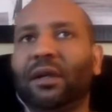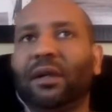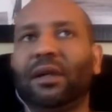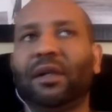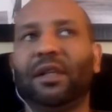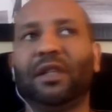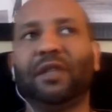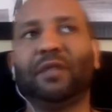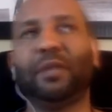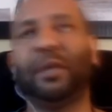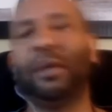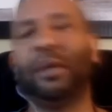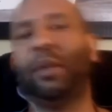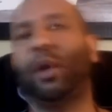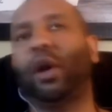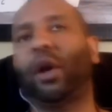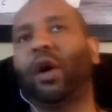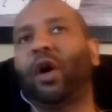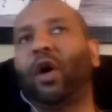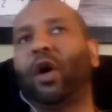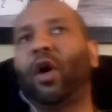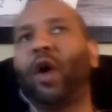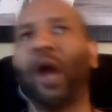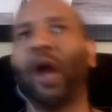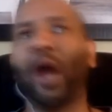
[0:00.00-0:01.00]
These people are
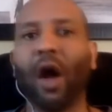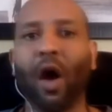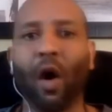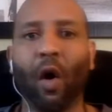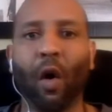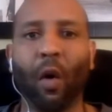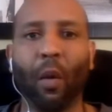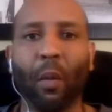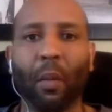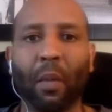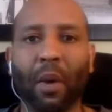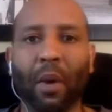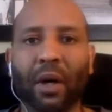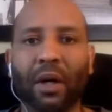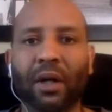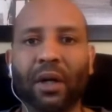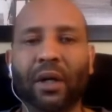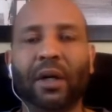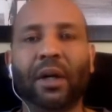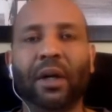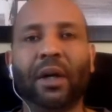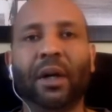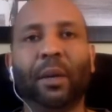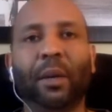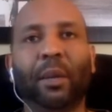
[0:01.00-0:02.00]
going home,
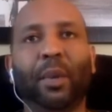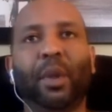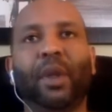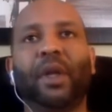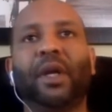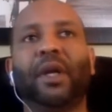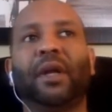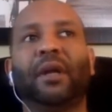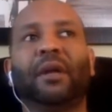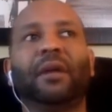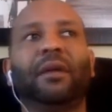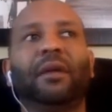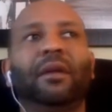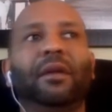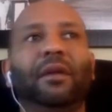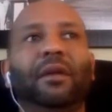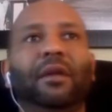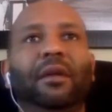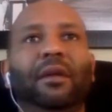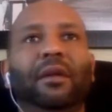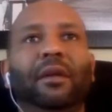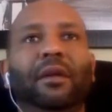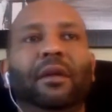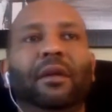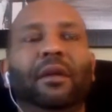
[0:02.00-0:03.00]
putting
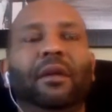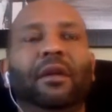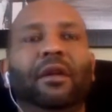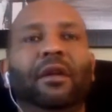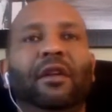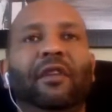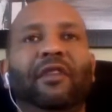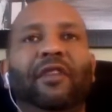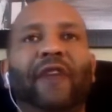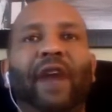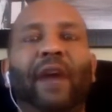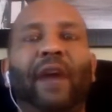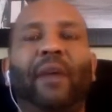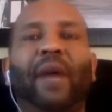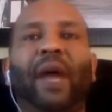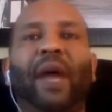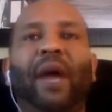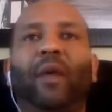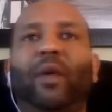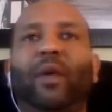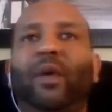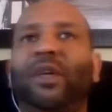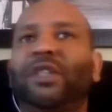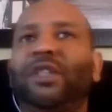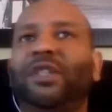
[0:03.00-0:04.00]
their family at
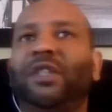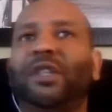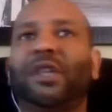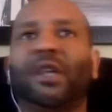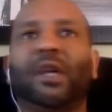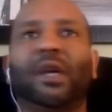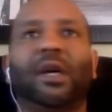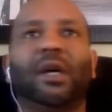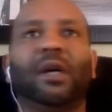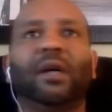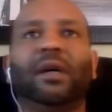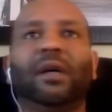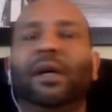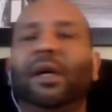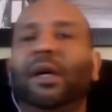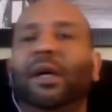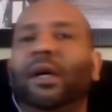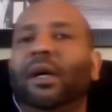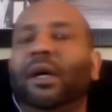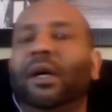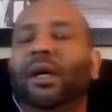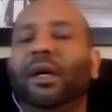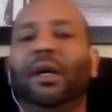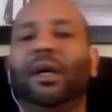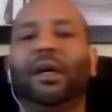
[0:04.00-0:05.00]
risk to,
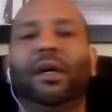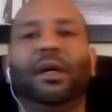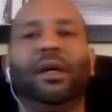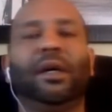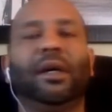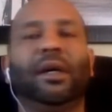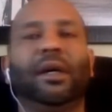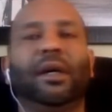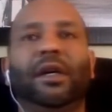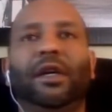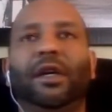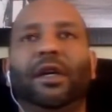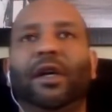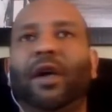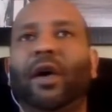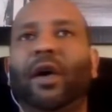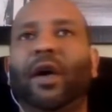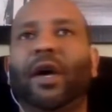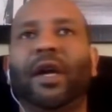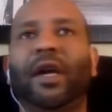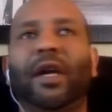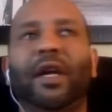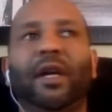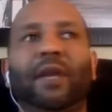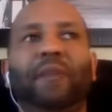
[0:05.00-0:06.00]
you know,
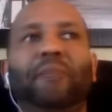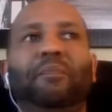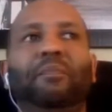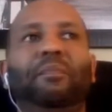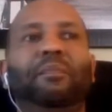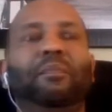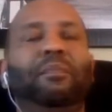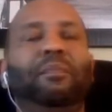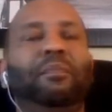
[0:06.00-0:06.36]
any